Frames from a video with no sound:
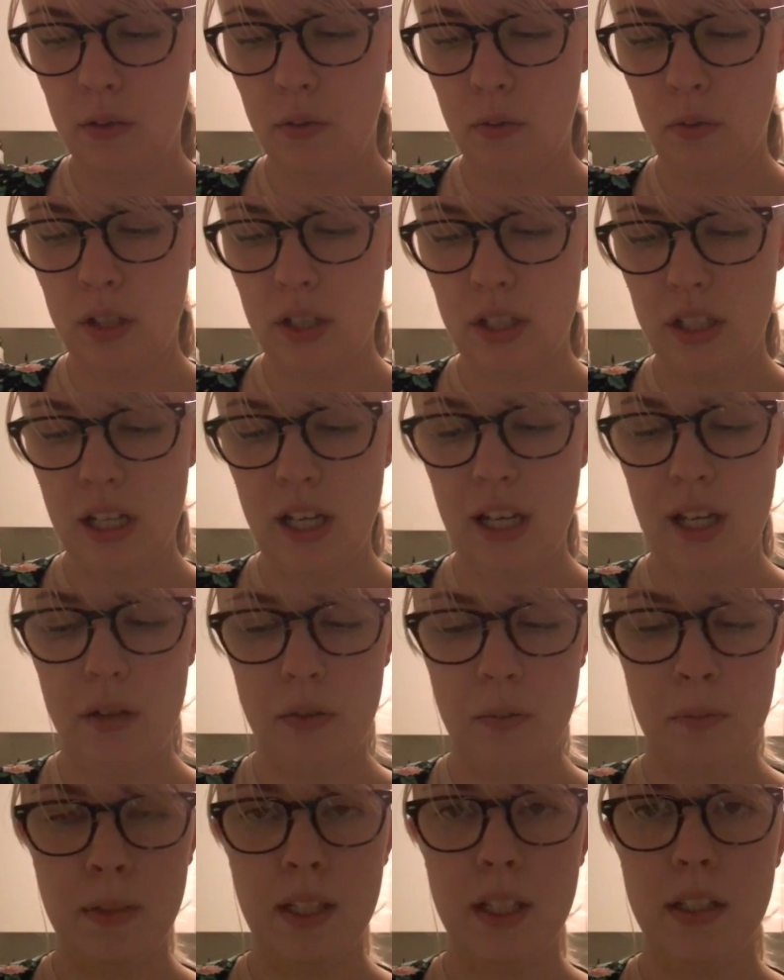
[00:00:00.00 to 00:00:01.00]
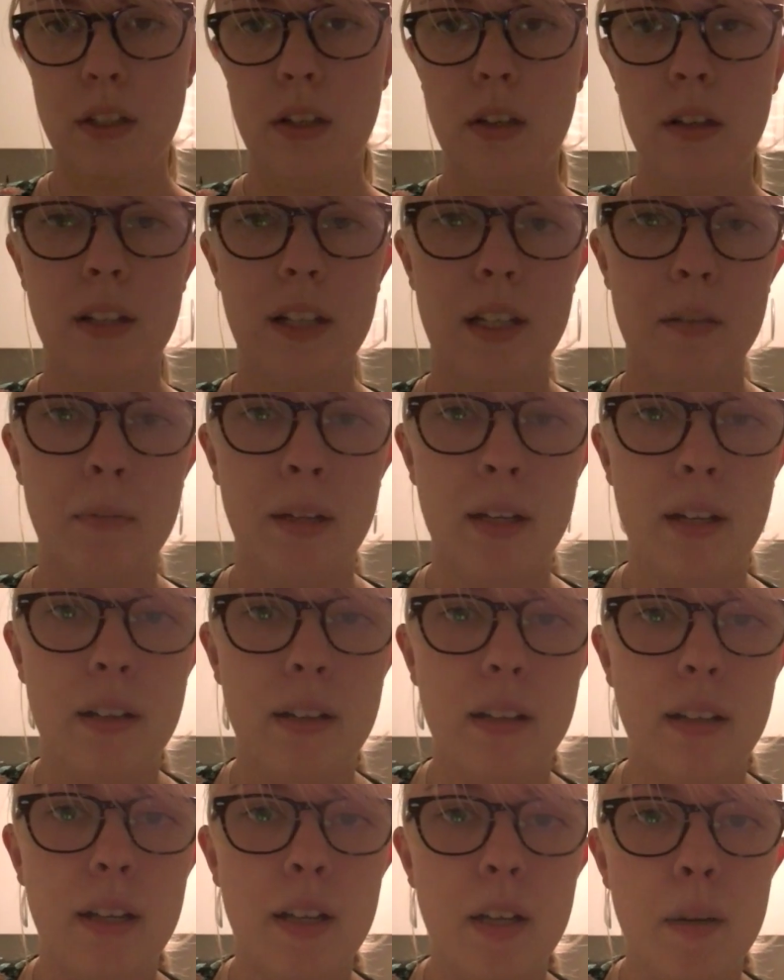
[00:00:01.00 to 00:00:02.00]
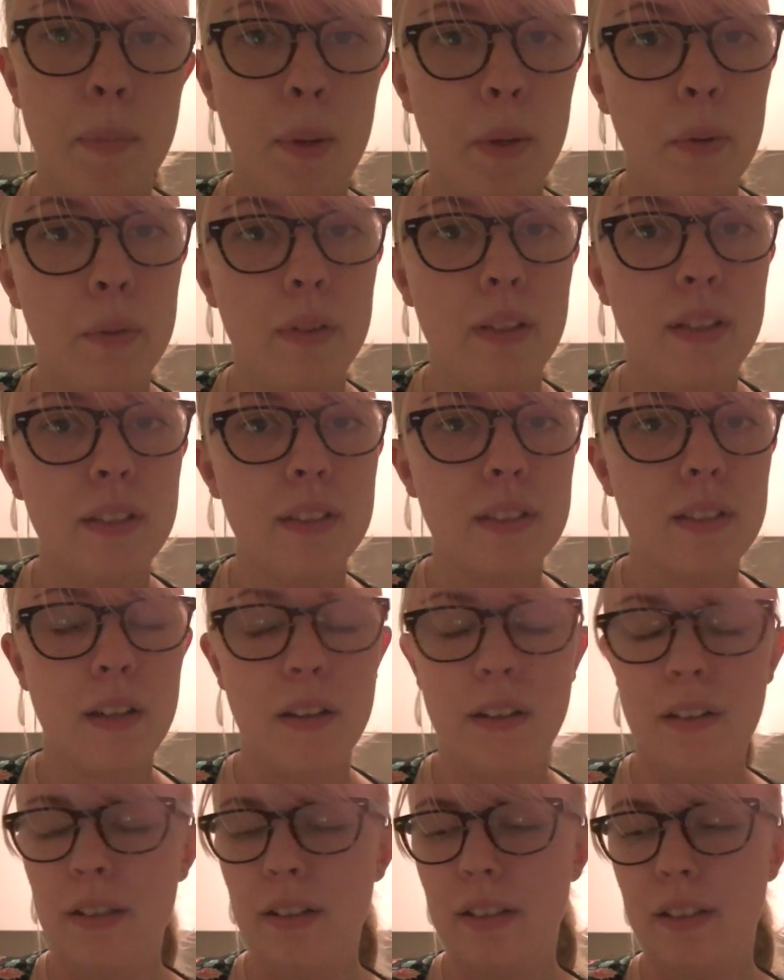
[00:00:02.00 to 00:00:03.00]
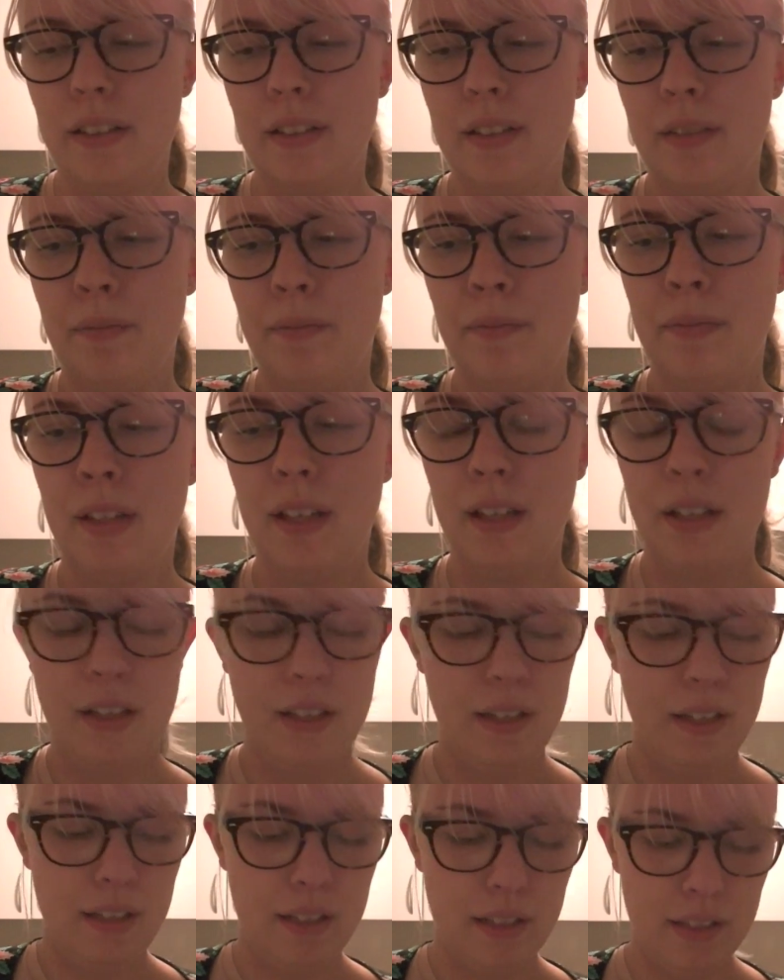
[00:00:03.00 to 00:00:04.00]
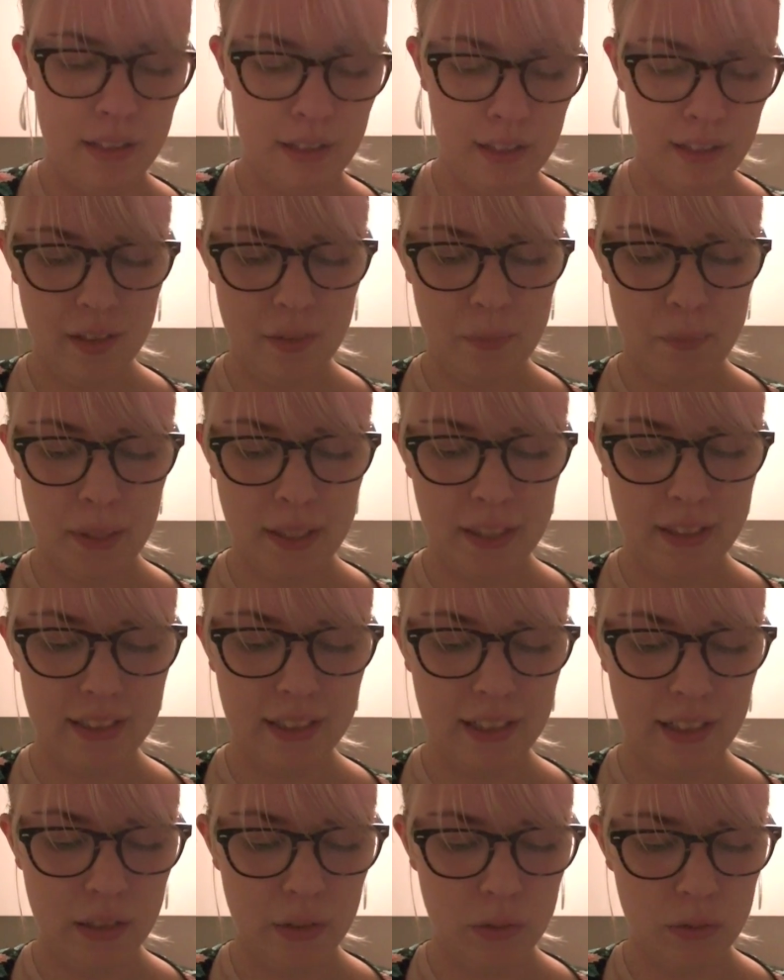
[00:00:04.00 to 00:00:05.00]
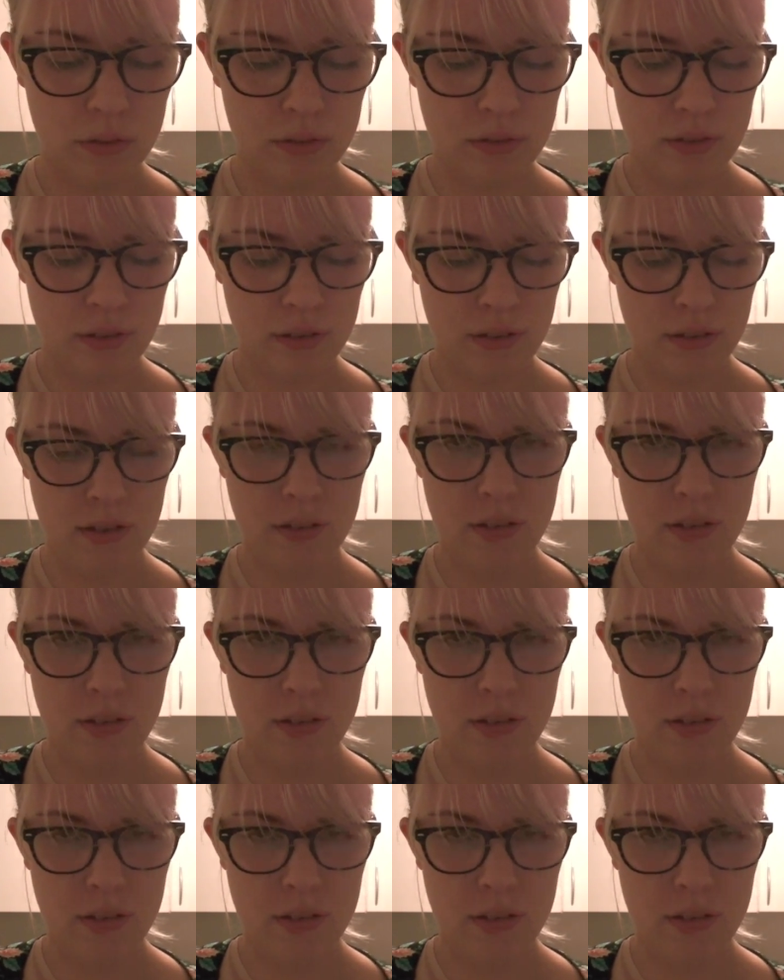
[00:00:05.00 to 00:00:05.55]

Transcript: which allowed me to look at my opponent's cards and I picked out